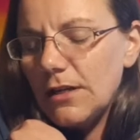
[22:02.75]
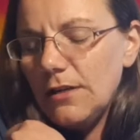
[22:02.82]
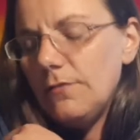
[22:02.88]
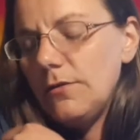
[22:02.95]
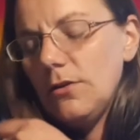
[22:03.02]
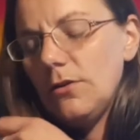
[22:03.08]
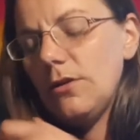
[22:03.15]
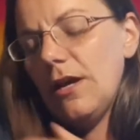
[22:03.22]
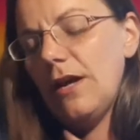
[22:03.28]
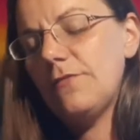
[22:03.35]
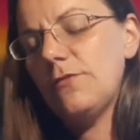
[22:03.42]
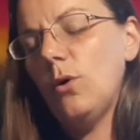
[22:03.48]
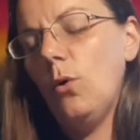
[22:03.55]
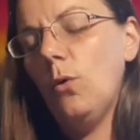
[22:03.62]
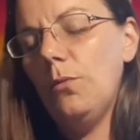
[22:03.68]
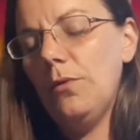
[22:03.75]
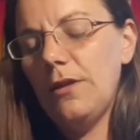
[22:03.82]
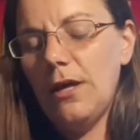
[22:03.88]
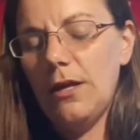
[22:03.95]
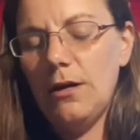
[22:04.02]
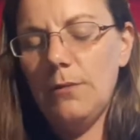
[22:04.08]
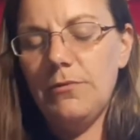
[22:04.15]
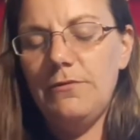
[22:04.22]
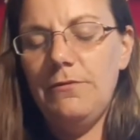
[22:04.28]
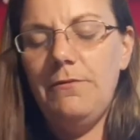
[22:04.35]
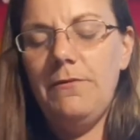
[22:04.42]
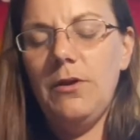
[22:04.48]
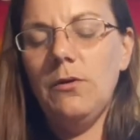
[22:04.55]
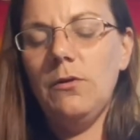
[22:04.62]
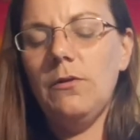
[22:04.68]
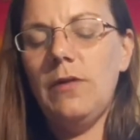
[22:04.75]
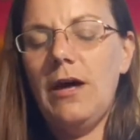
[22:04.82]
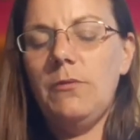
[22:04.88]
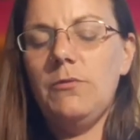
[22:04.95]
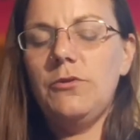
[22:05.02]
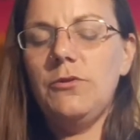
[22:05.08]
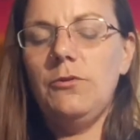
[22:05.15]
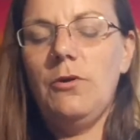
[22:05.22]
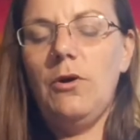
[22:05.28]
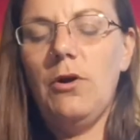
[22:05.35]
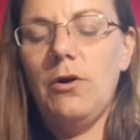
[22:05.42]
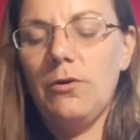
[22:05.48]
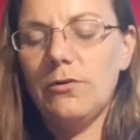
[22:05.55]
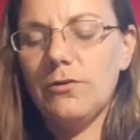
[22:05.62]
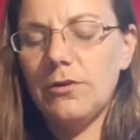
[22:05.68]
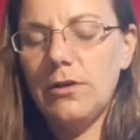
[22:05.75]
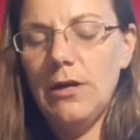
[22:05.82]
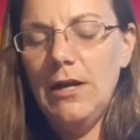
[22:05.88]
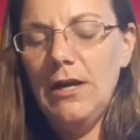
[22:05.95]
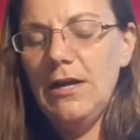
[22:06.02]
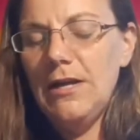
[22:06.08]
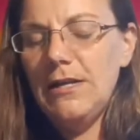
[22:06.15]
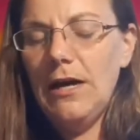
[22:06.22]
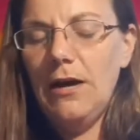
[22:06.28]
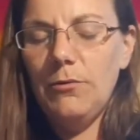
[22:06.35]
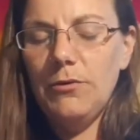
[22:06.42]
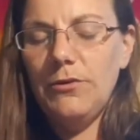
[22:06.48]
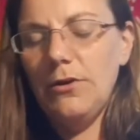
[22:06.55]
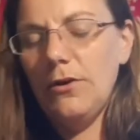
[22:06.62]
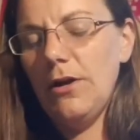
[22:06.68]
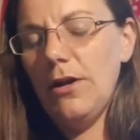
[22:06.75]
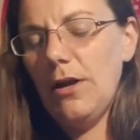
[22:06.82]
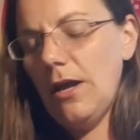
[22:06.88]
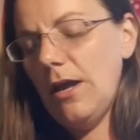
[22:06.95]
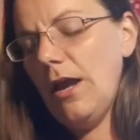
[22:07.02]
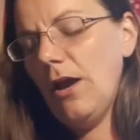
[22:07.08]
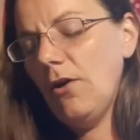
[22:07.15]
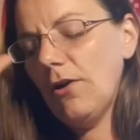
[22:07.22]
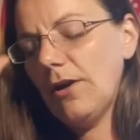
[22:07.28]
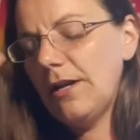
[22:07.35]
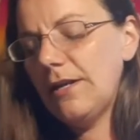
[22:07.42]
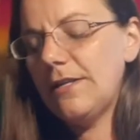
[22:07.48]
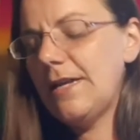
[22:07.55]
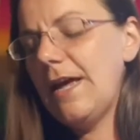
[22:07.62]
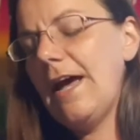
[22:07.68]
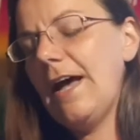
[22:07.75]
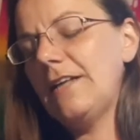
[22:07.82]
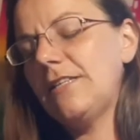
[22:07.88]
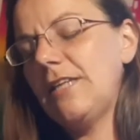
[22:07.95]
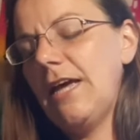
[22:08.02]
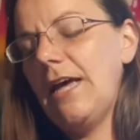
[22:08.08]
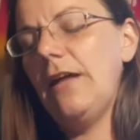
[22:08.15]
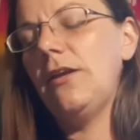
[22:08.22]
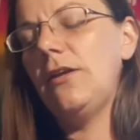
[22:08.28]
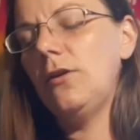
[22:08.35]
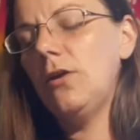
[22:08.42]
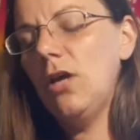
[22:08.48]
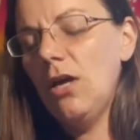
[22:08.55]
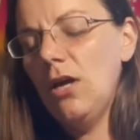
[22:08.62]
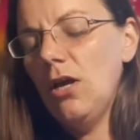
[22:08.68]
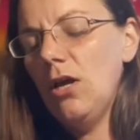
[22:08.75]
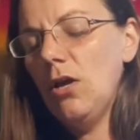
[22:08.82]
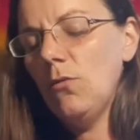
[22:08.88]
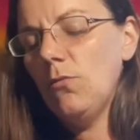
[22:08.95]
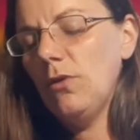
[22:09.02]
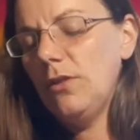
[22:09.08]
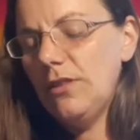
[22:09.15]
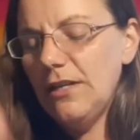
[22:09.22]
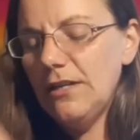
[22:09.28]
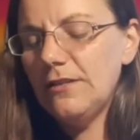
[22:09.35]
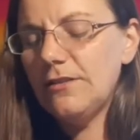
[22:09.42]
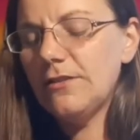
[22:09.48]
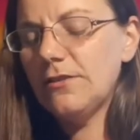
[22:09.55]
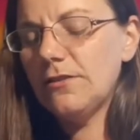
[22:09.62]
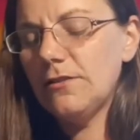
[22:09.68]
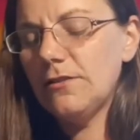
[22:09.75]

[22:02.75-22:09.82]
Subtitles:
you. You have to open that up and feel that with your heart, not with your arrogant ass head. Release,